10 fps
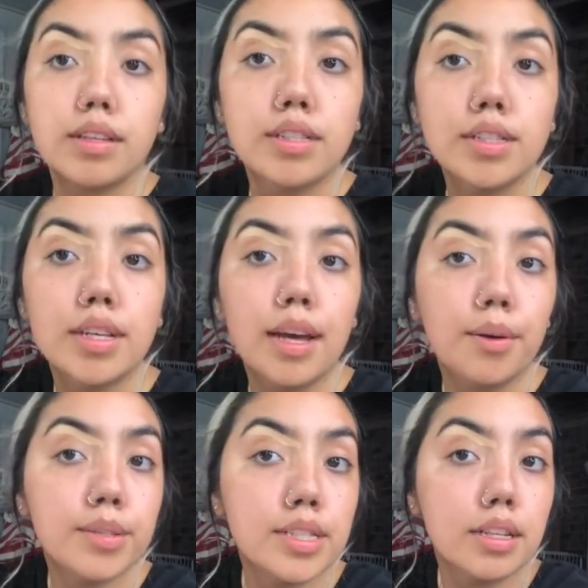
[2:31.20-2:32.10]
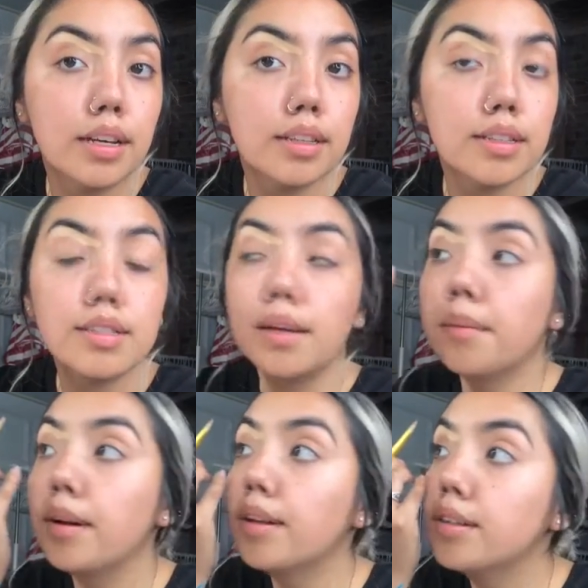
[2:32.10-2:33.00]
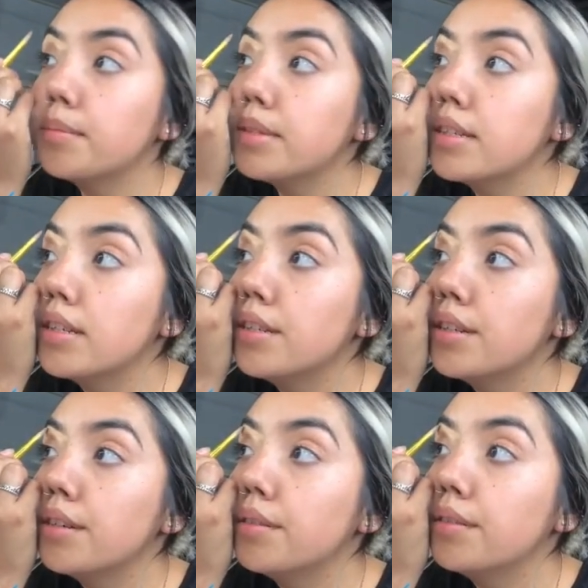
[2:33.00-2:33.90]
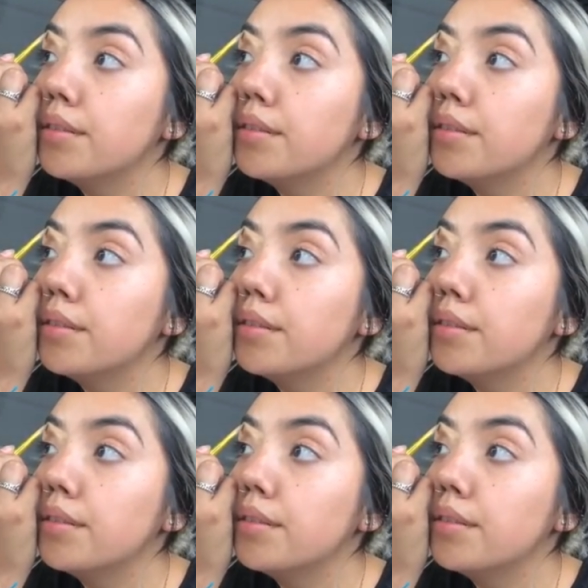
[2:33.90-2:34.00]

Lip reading: See how it's like the same color as my skin tone?